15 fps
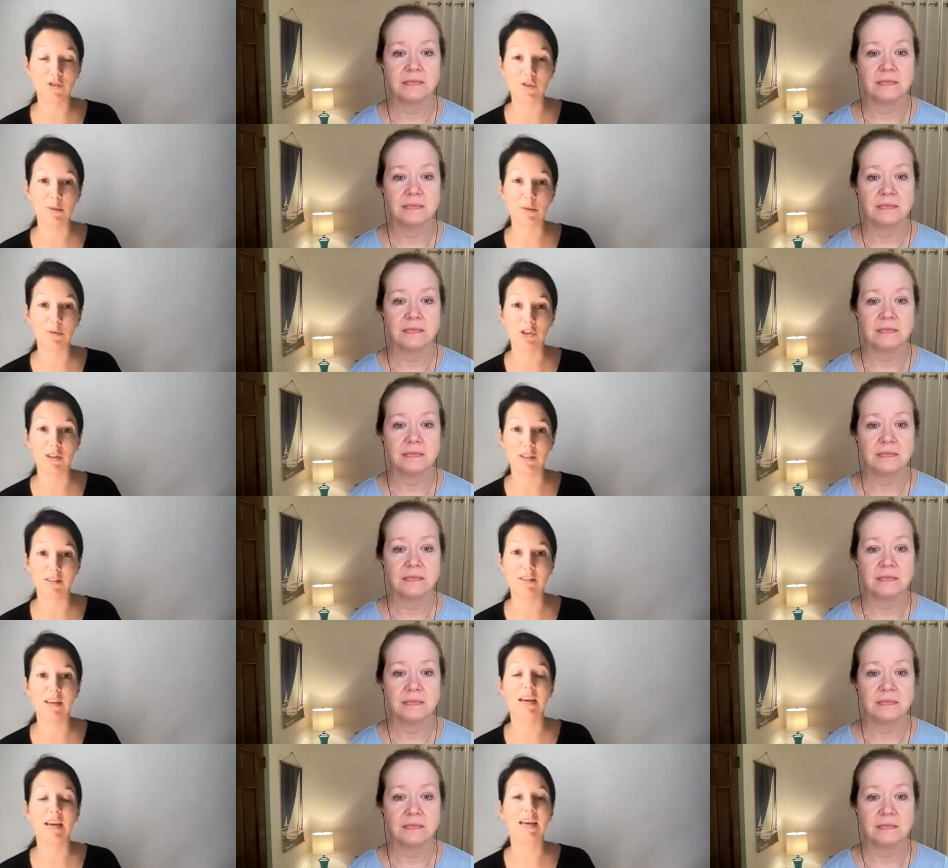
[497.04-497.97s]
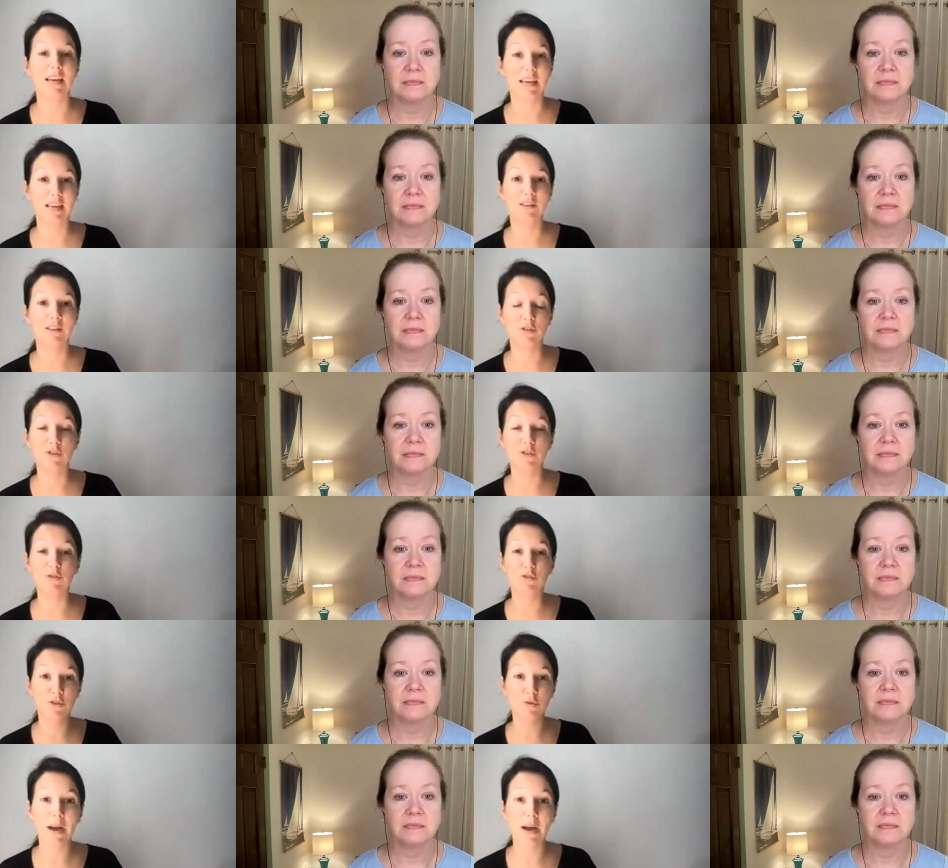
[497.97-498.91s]
Speaker 1: descriptions is you
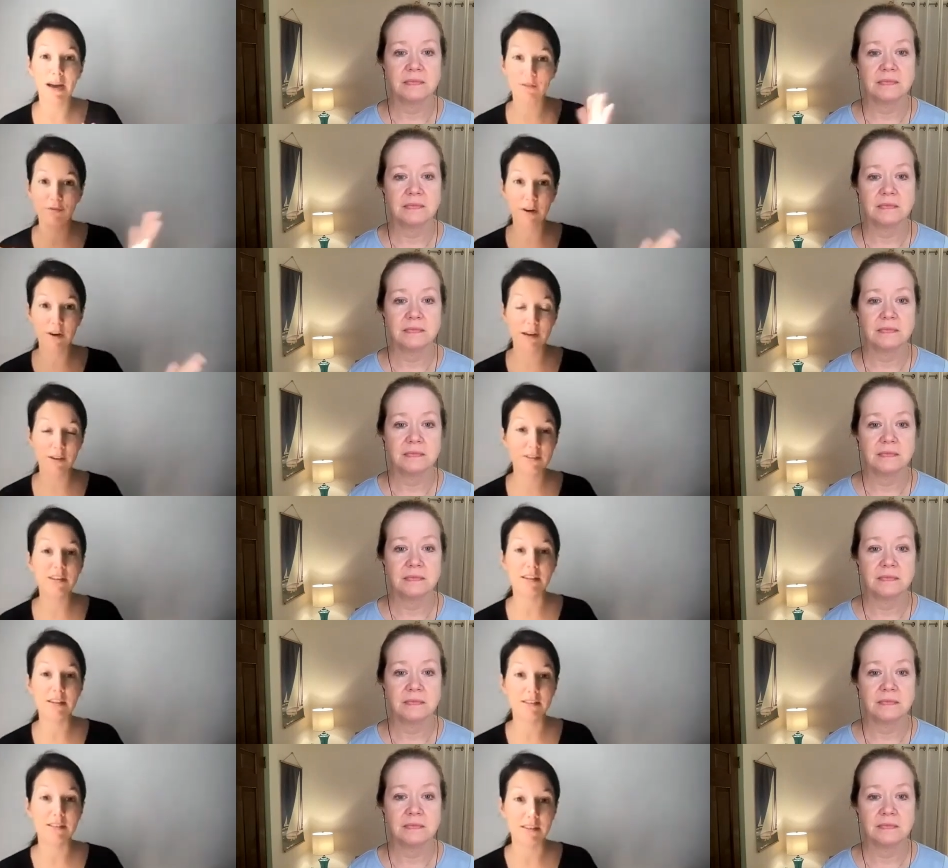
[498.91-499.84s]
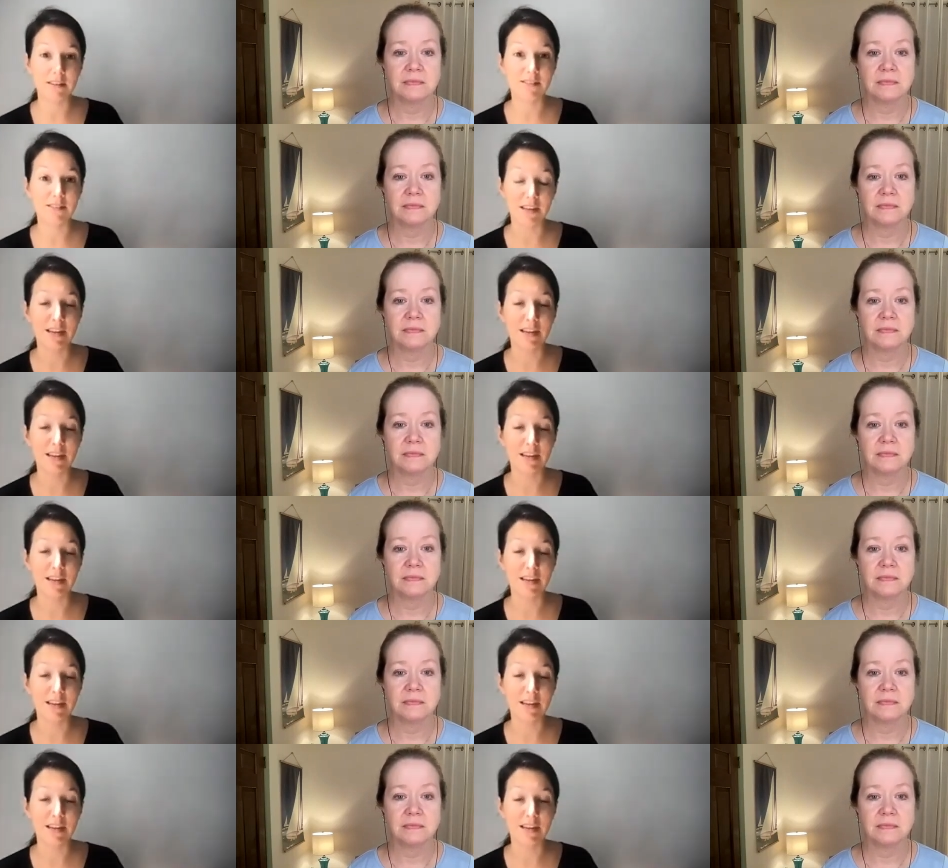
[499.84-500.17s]
do have five senses.